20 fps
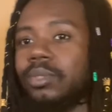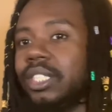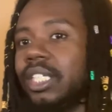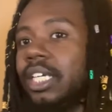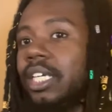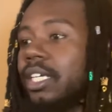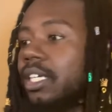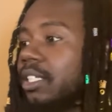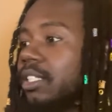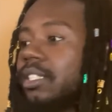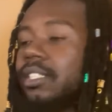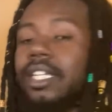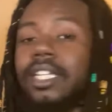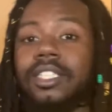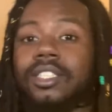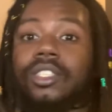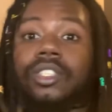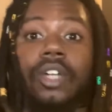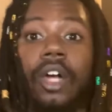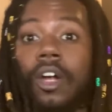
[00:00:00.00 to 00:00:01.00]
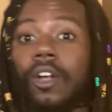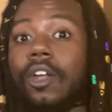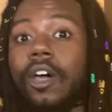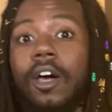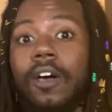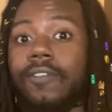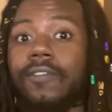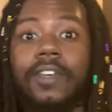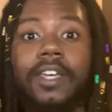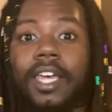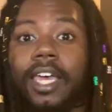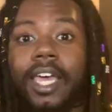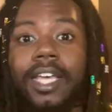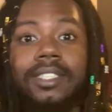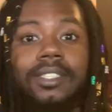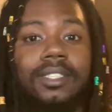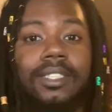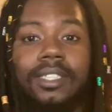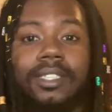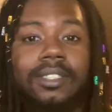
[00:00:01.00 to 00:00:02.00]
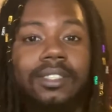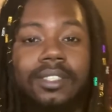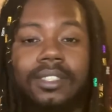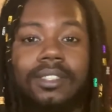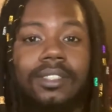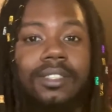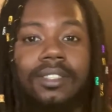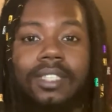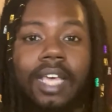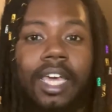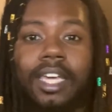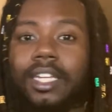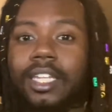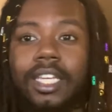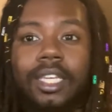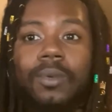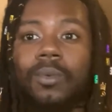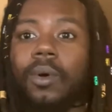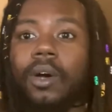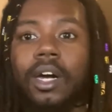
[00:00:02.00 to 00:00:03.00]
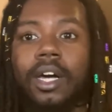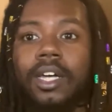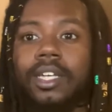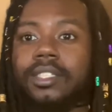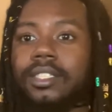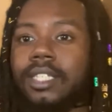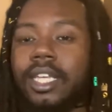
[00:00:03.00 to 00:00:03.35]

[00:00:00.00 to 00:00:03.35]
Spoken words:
He didn't start off as the saint he was,